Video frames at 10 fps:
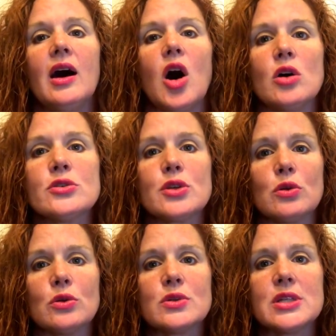Also,
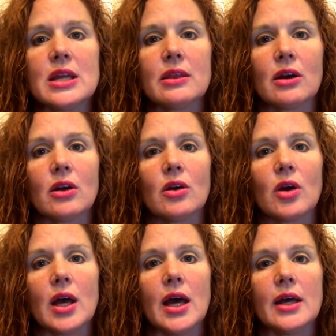you'll see
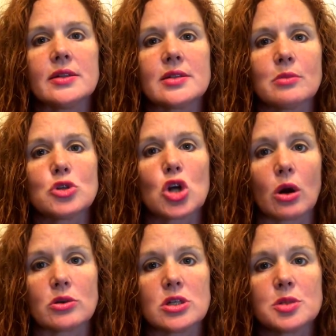there some
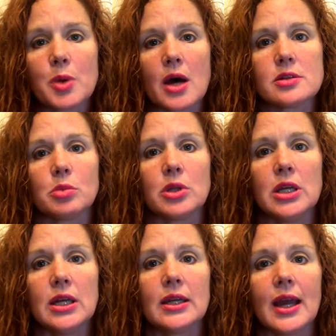charges possibly
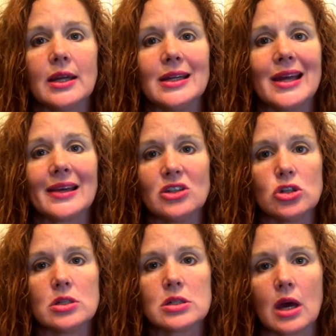indicating
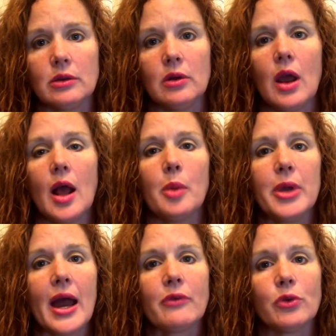negligence on
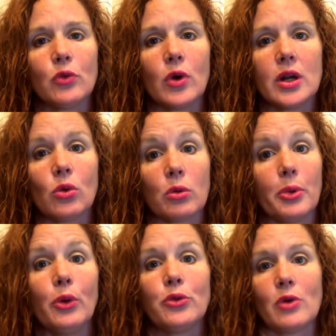behalf of one or
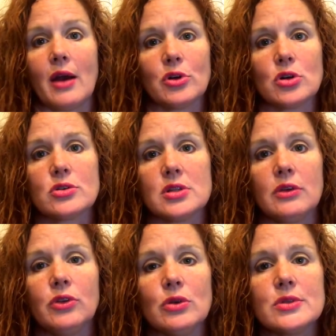both drivers.
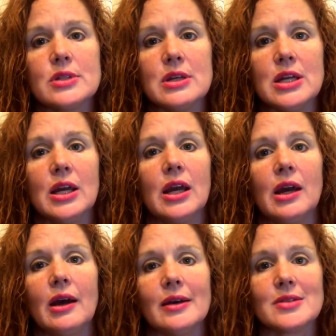If you see
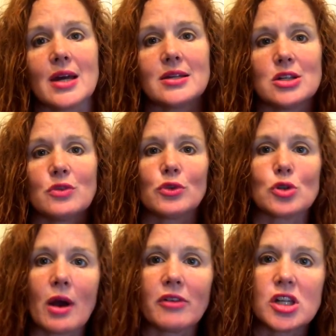a citation for
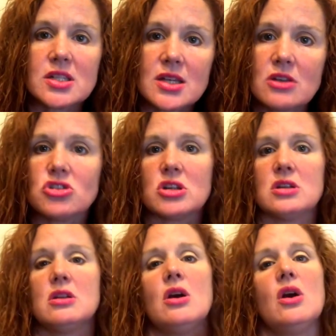driver
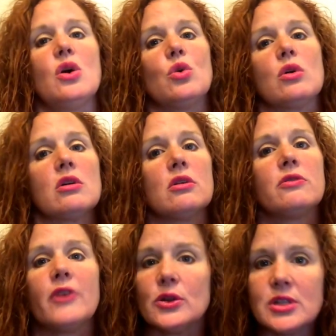inattention or
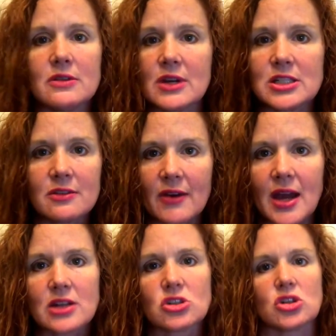faulty evasive
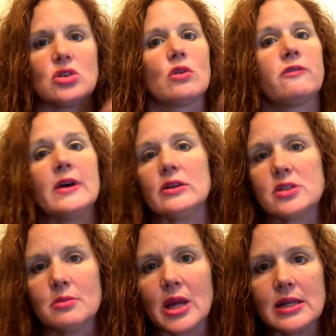action or failed
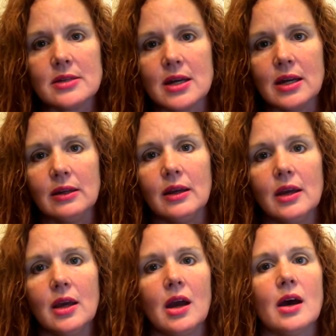to maintain
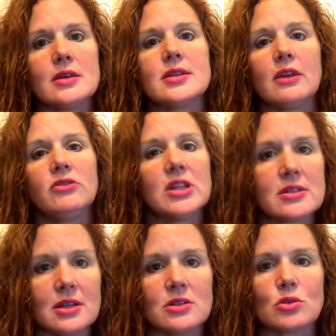a safe
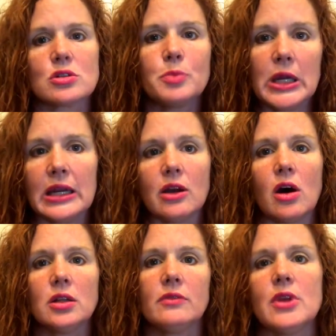distance or speeding,
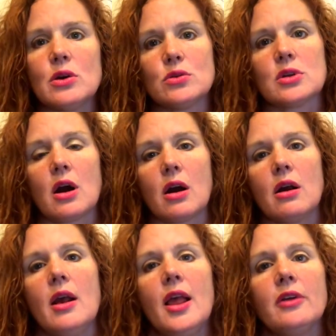all of those are
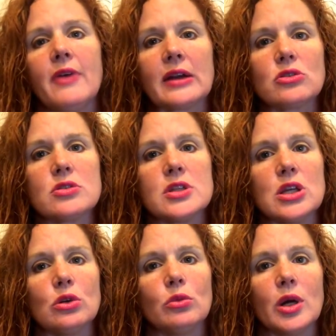factors that
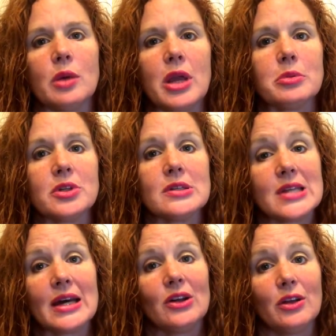you'll want to be able to
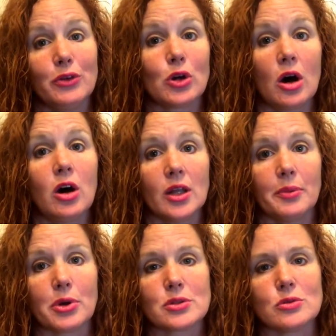tell if you call a
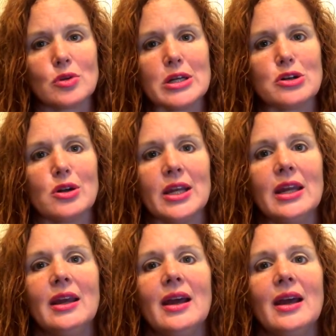personal injury attorney